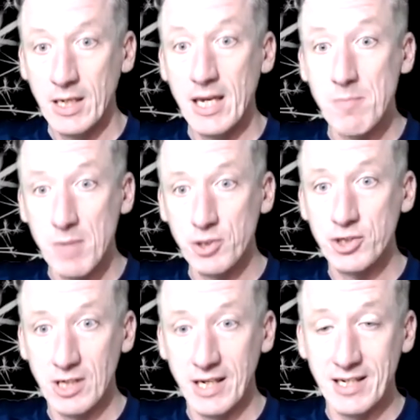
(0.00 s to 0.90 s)

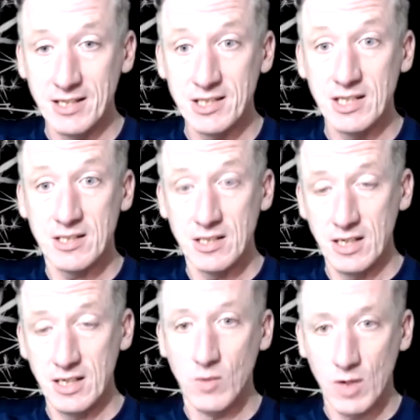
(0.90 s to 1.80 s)
emotionally consistent in
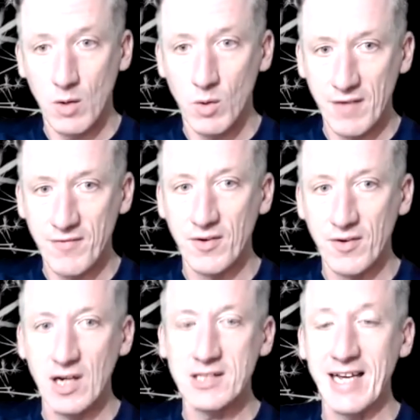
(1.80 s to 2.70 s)
the right way for us,